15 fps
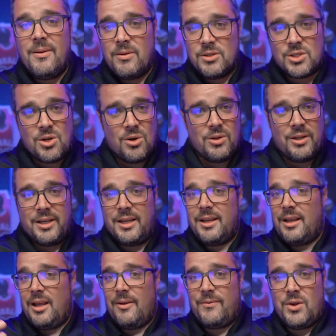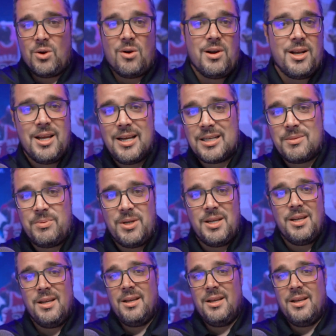certainly, if you're at EXP